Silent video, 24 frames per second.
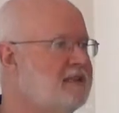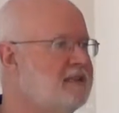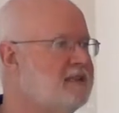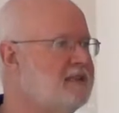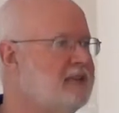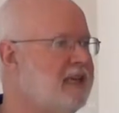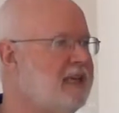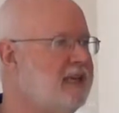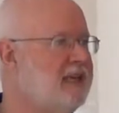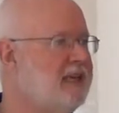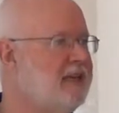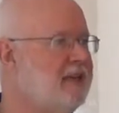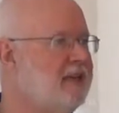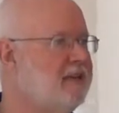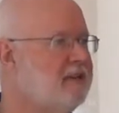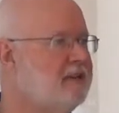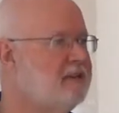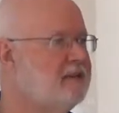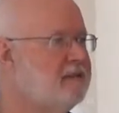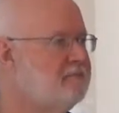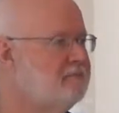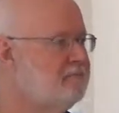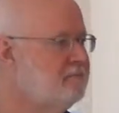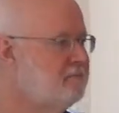is the,
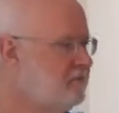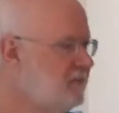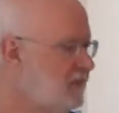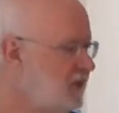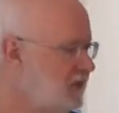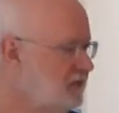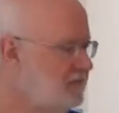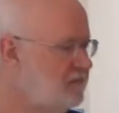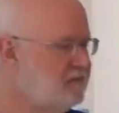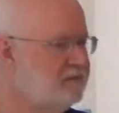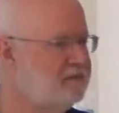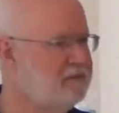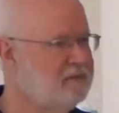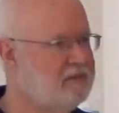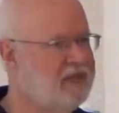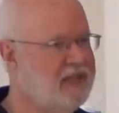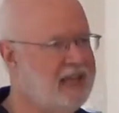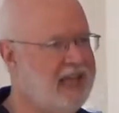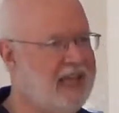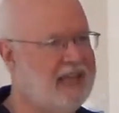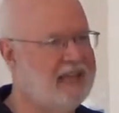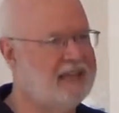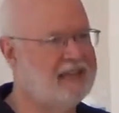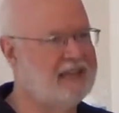
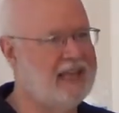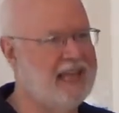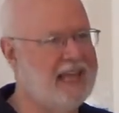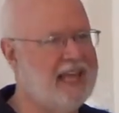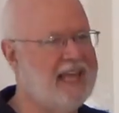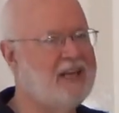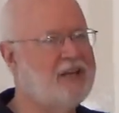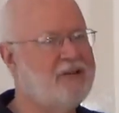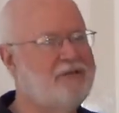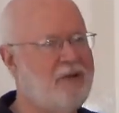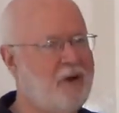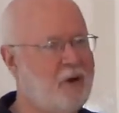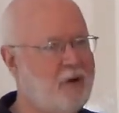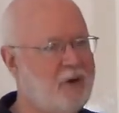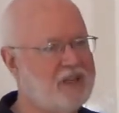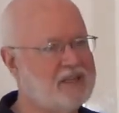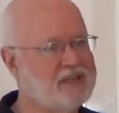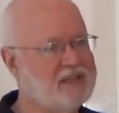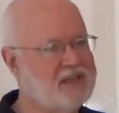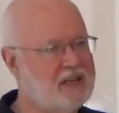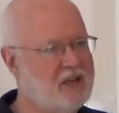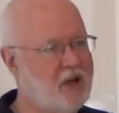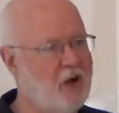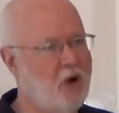the, the end
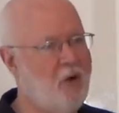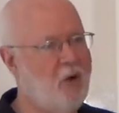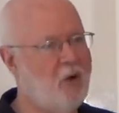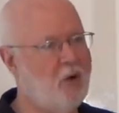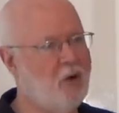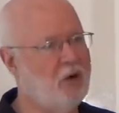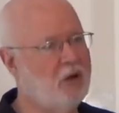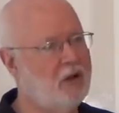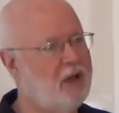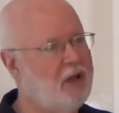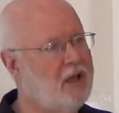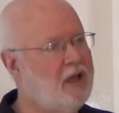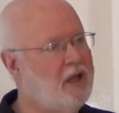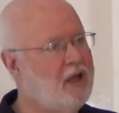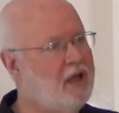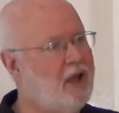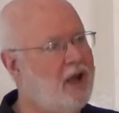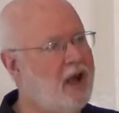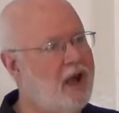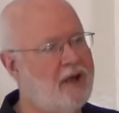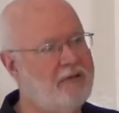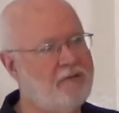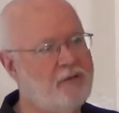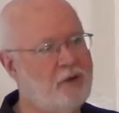focus and goal
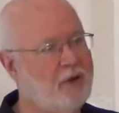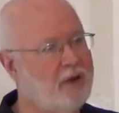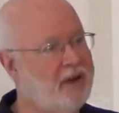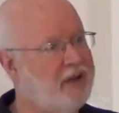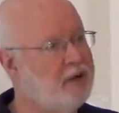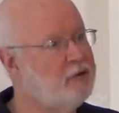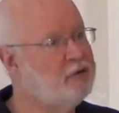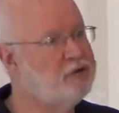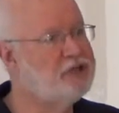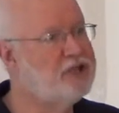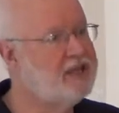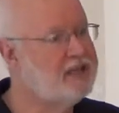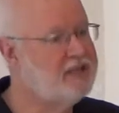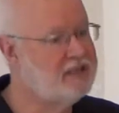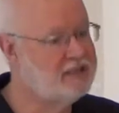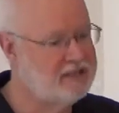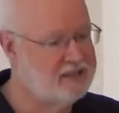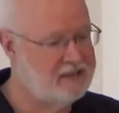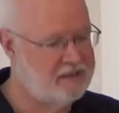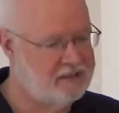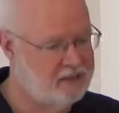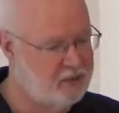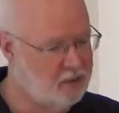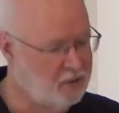of your
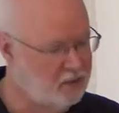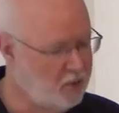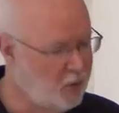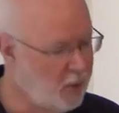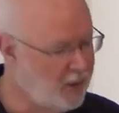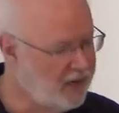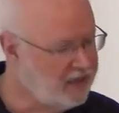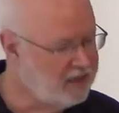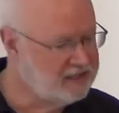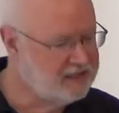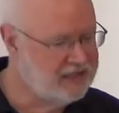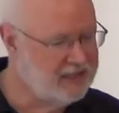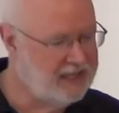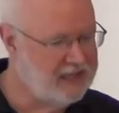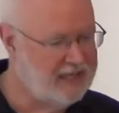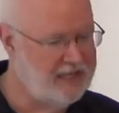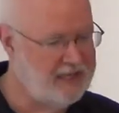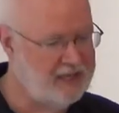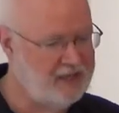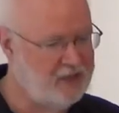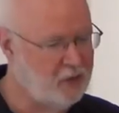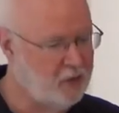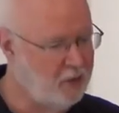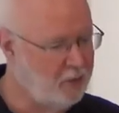energies, your
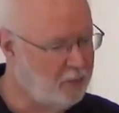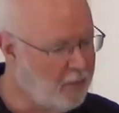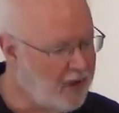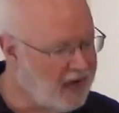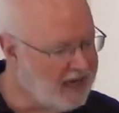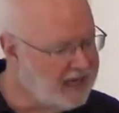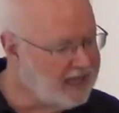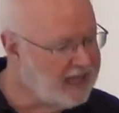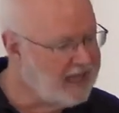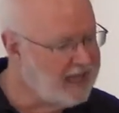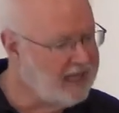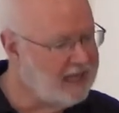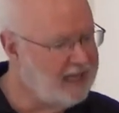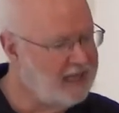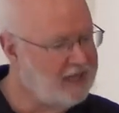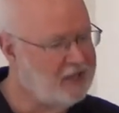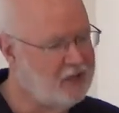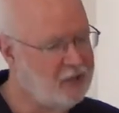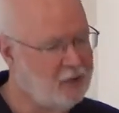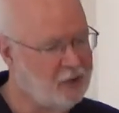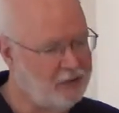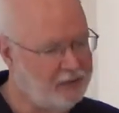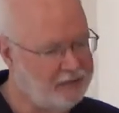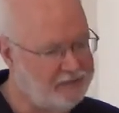loyalty, your money,
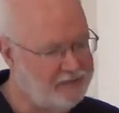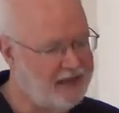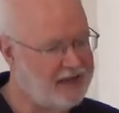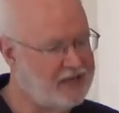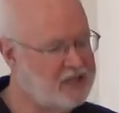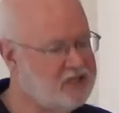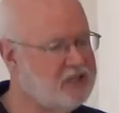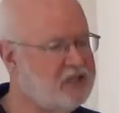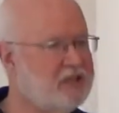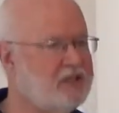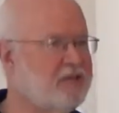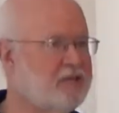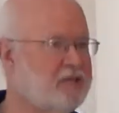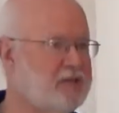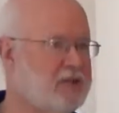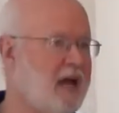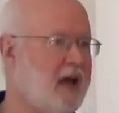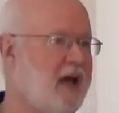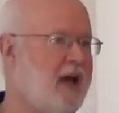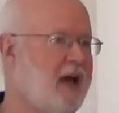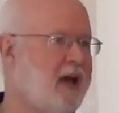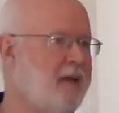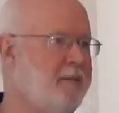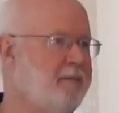your affection, your
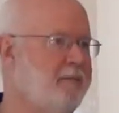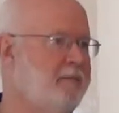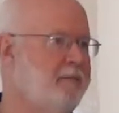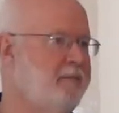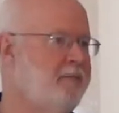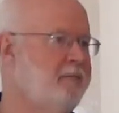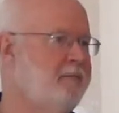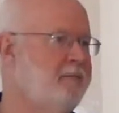time?